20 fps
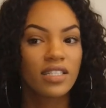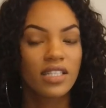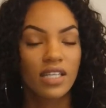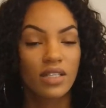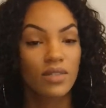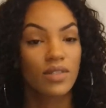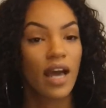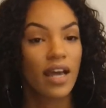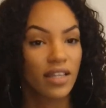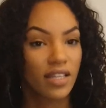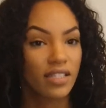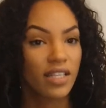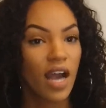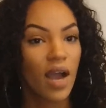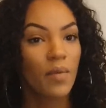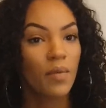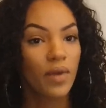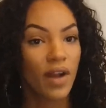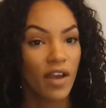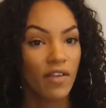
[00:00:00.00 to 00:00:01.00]
because at the
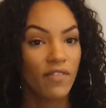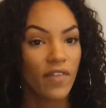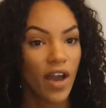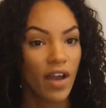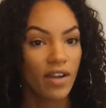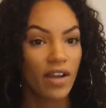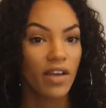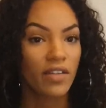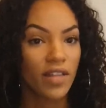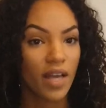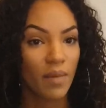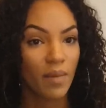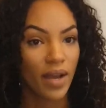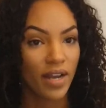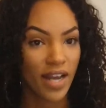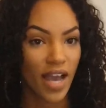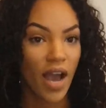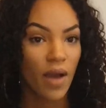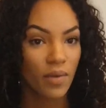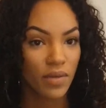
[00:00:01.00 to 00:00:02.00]
time when I found out that my
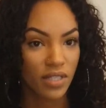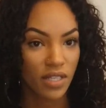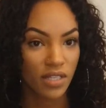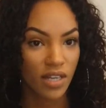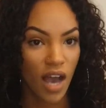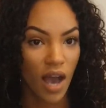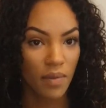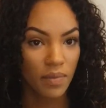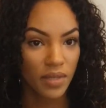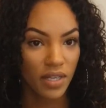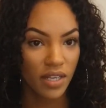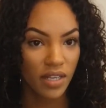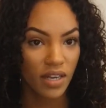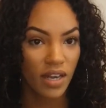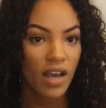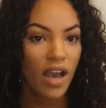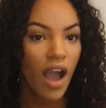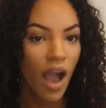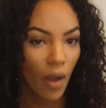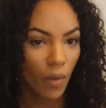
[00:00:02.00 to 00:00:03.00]
dad was adopted,
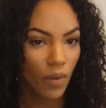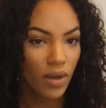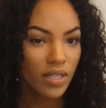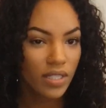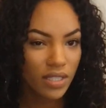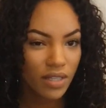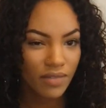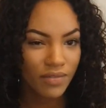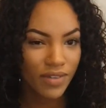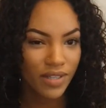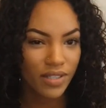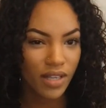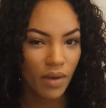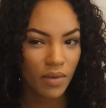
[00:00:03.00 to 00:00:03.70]
I was confused.